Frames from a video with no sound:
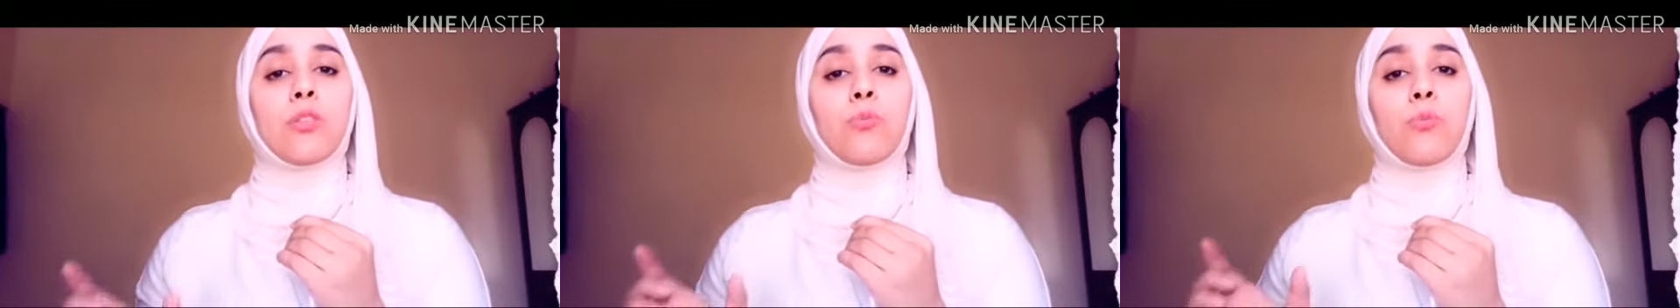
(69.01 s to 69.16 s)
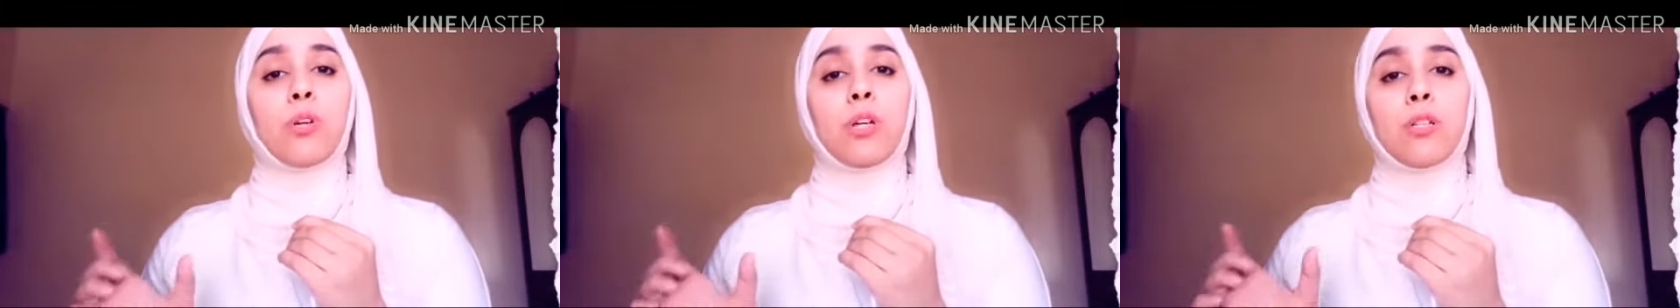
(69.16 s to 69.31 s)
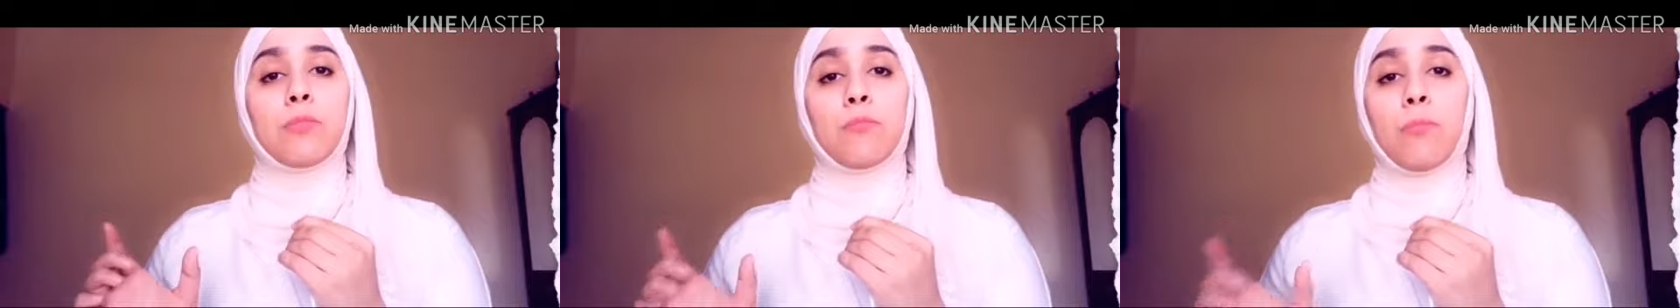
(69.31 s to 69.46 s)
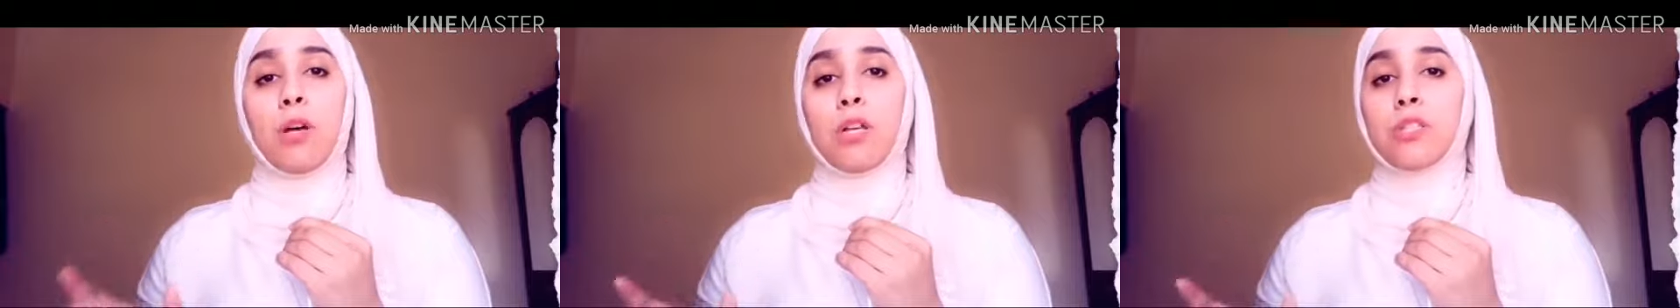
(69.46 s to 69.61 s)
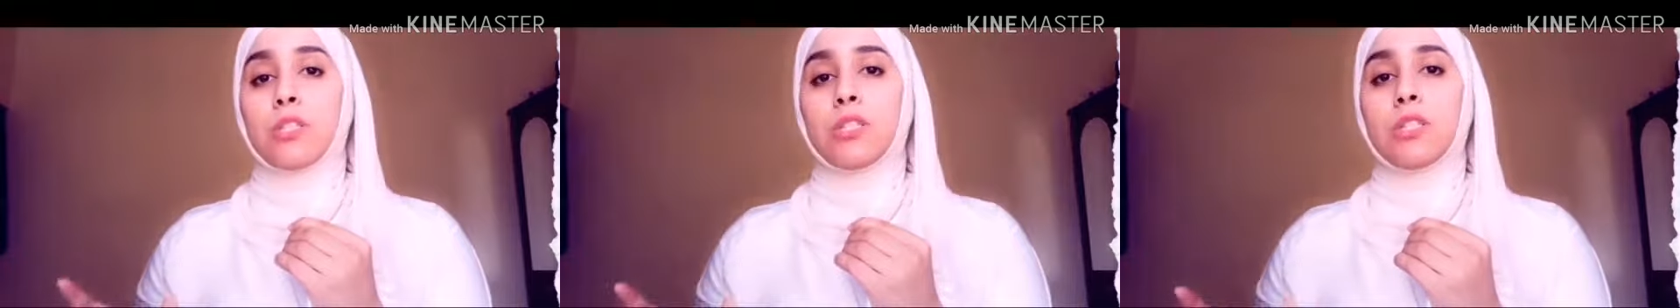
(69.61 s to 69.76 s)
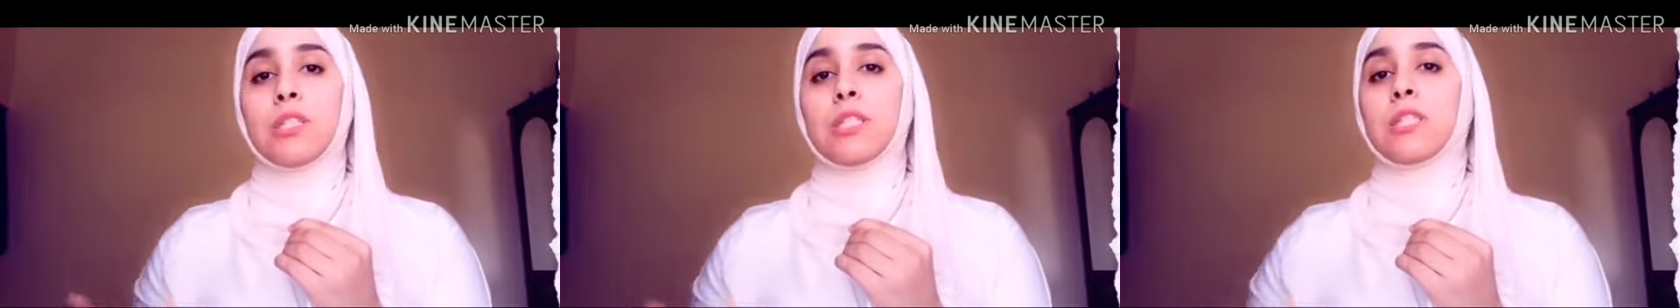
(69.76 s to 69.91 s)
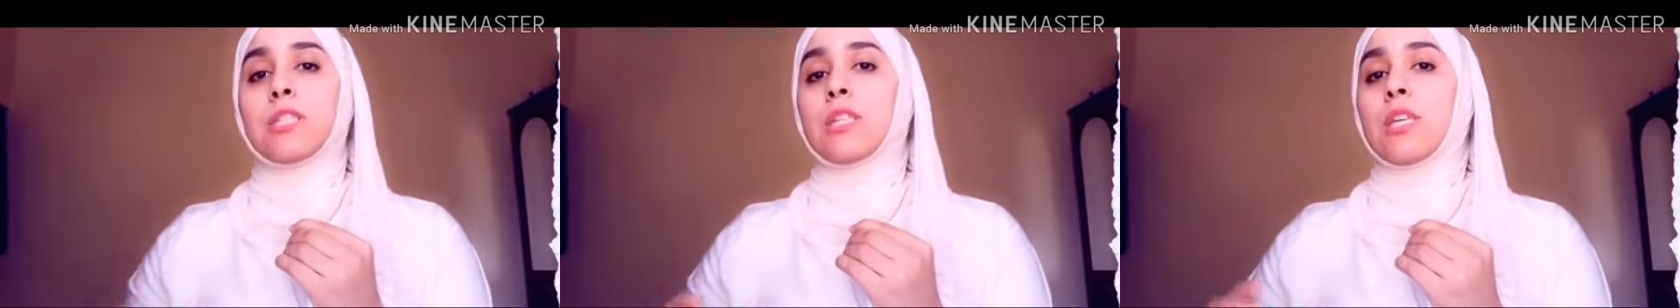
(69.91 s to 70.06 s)
word must
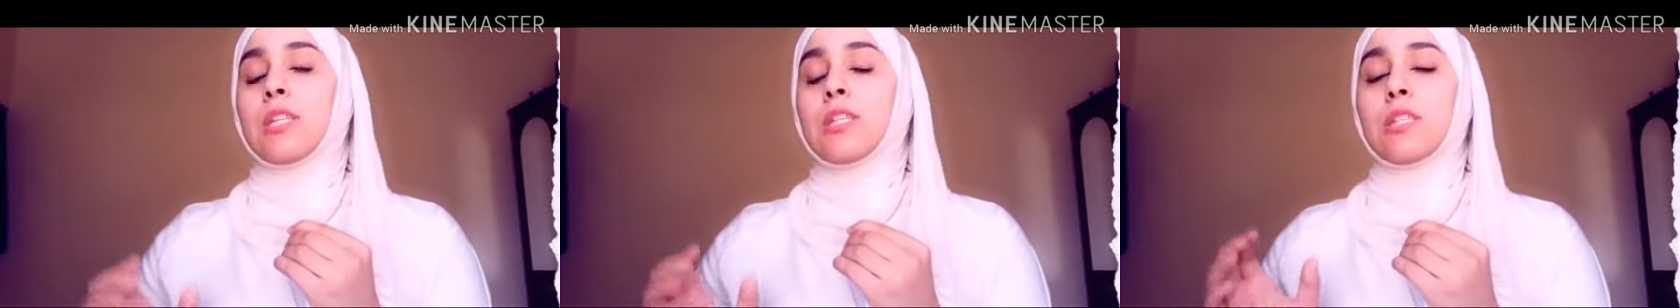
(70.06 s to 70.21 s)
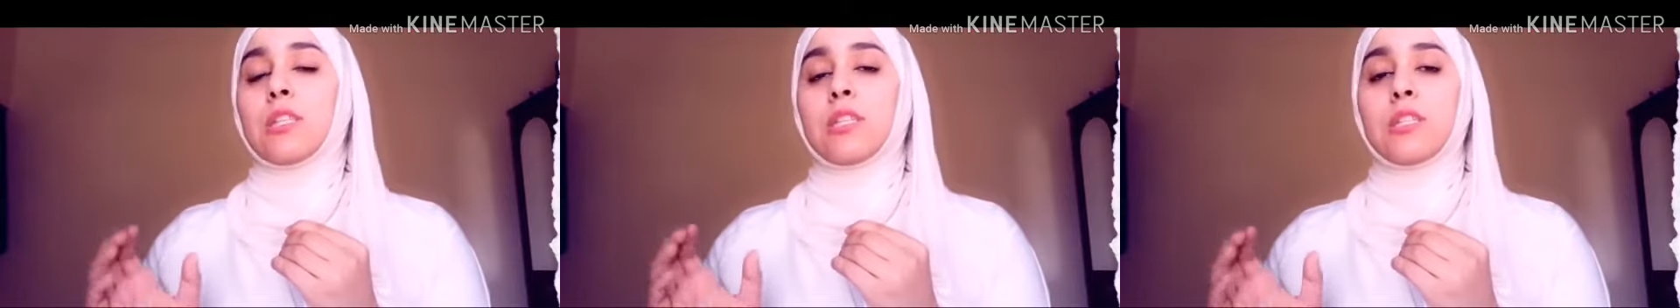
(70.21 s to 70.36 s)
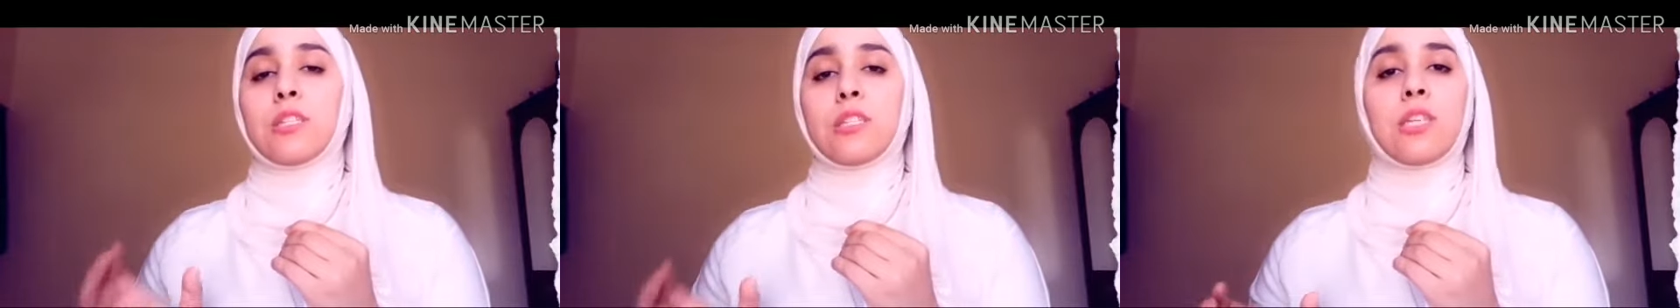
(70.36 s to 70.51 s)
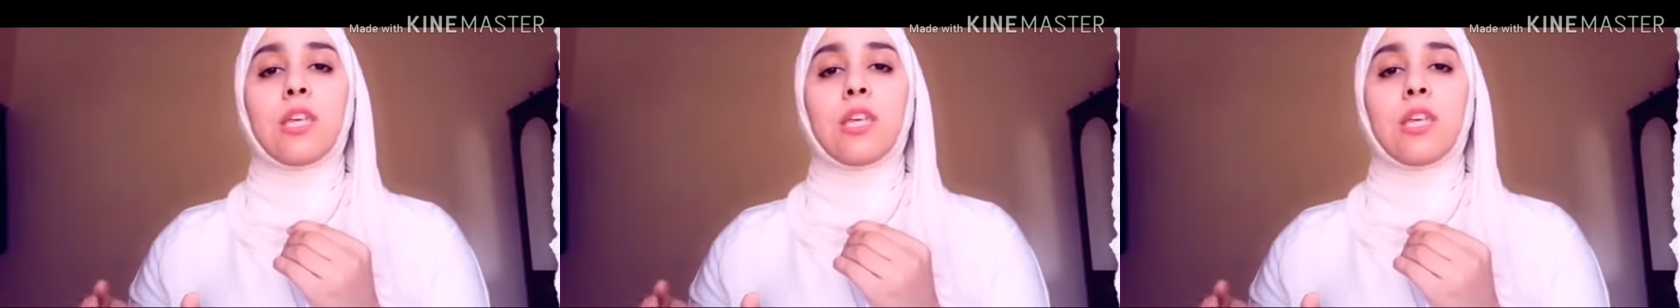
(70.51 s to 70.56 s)
in sentence